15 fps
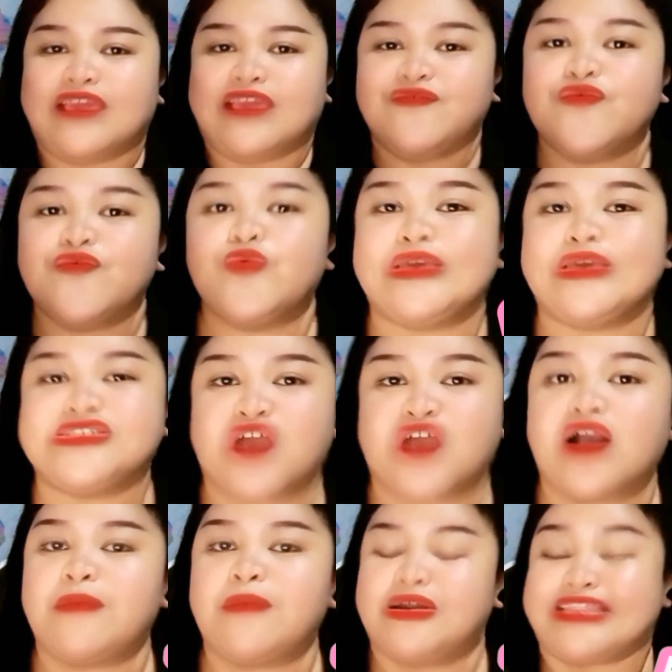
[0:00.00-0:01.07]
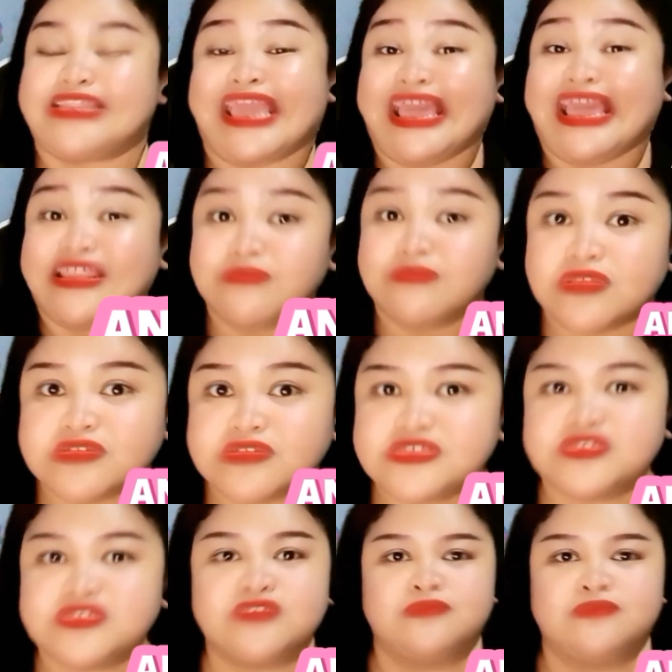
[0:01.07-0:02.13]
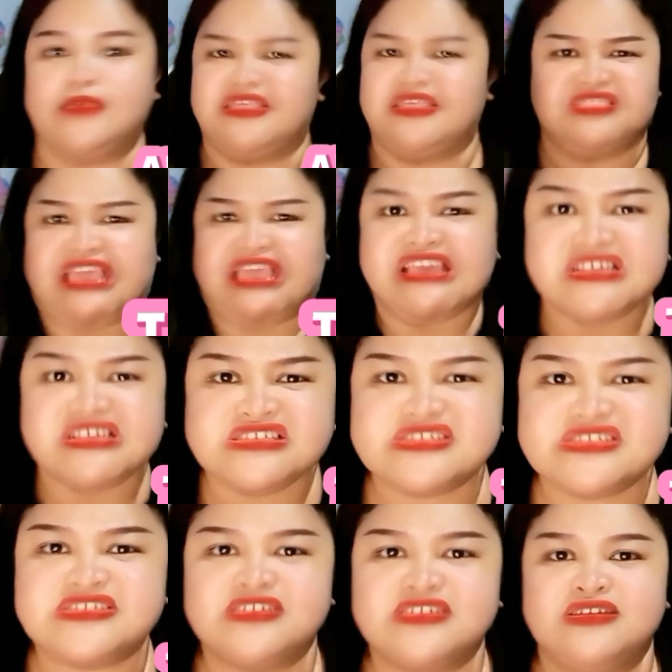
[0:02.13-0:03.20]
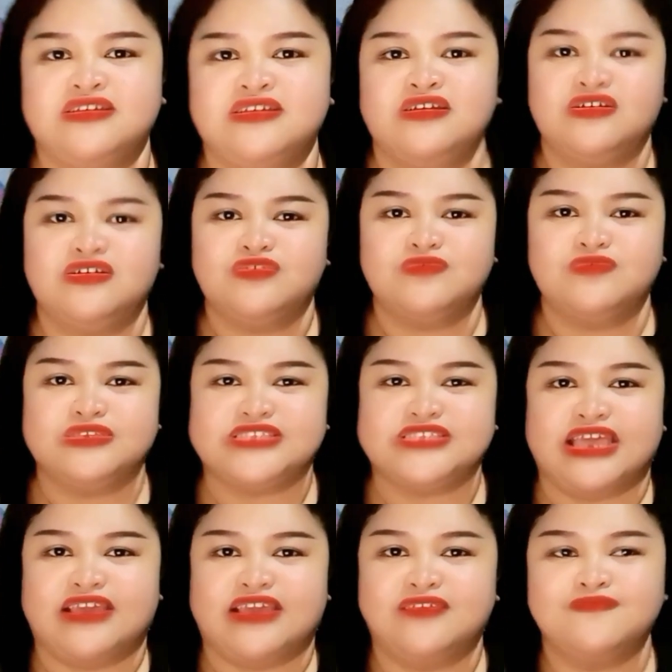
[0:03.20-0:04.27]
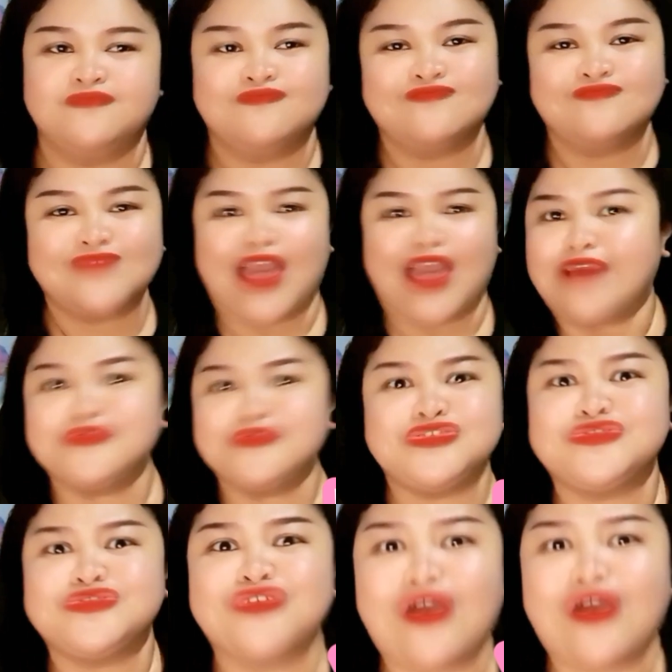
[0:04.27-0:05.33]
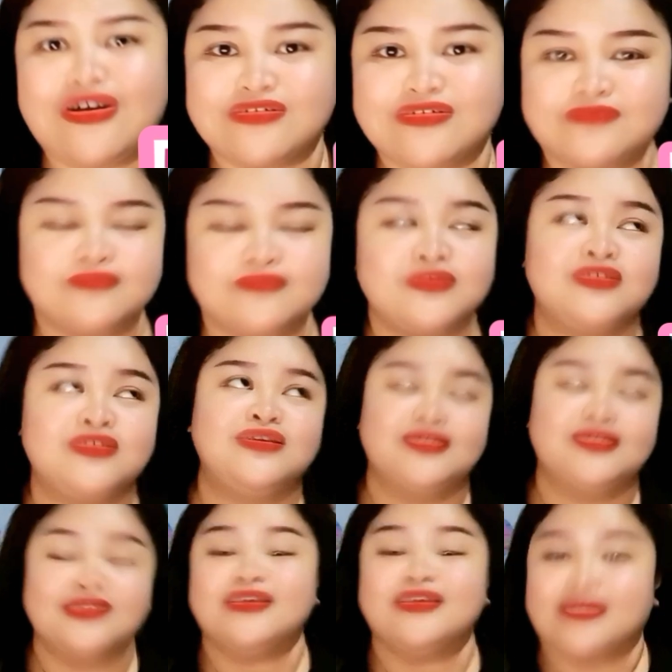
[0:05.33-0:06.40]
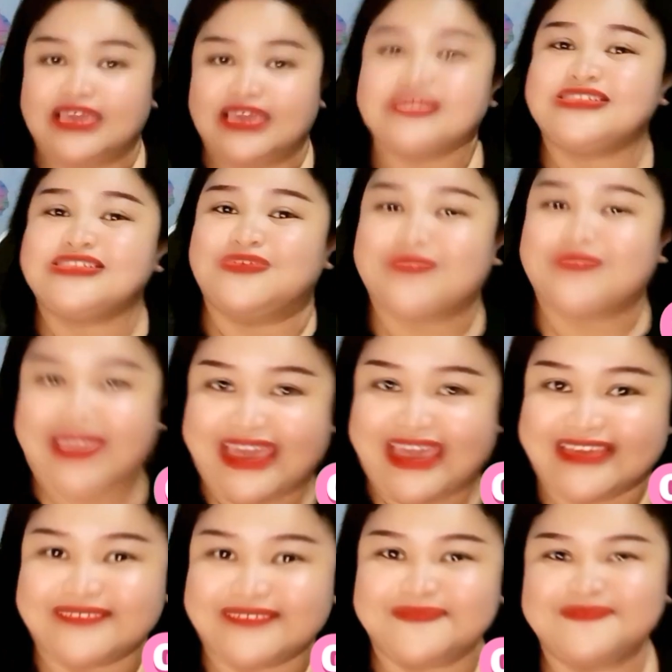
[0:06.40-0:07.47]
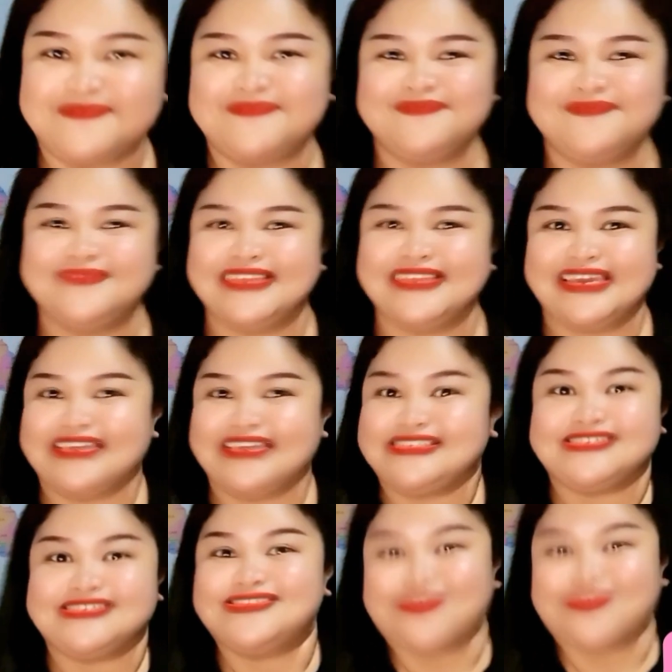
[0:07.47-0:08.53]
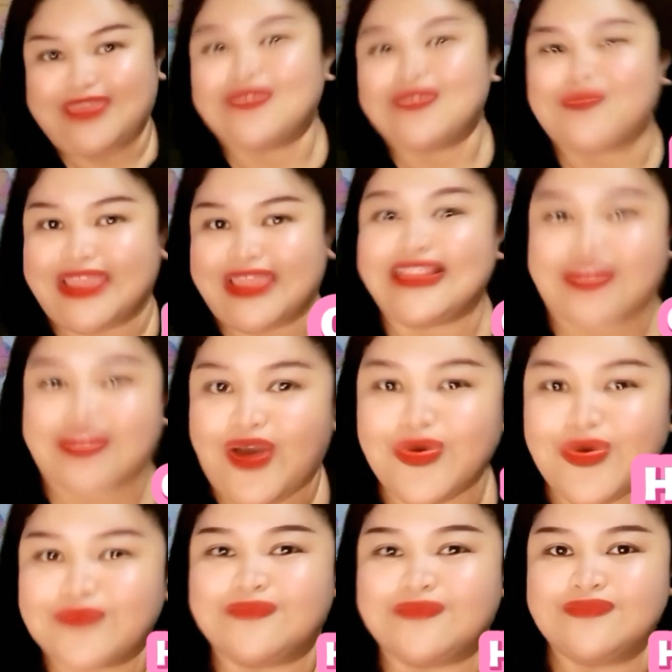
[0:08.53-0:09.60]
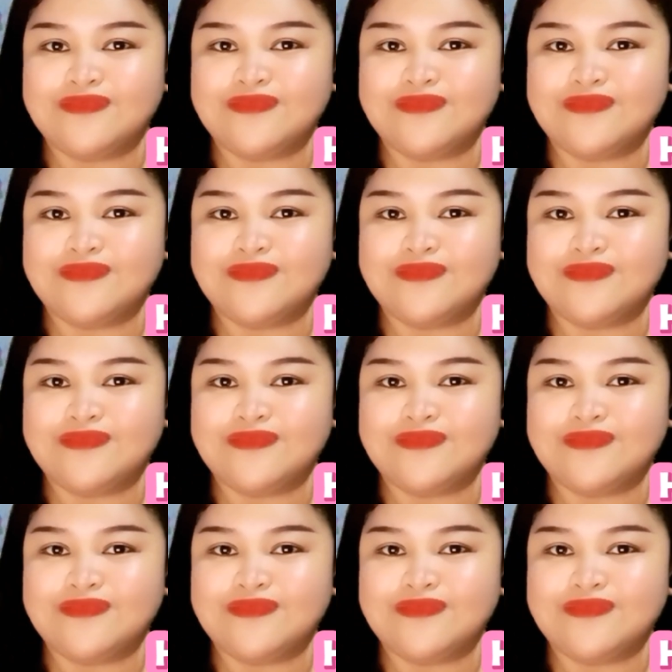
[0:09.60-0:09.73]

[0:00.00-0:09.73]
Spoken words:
If we talk about animals, things, we say, how's your dog? It's okay. It's doing great at home.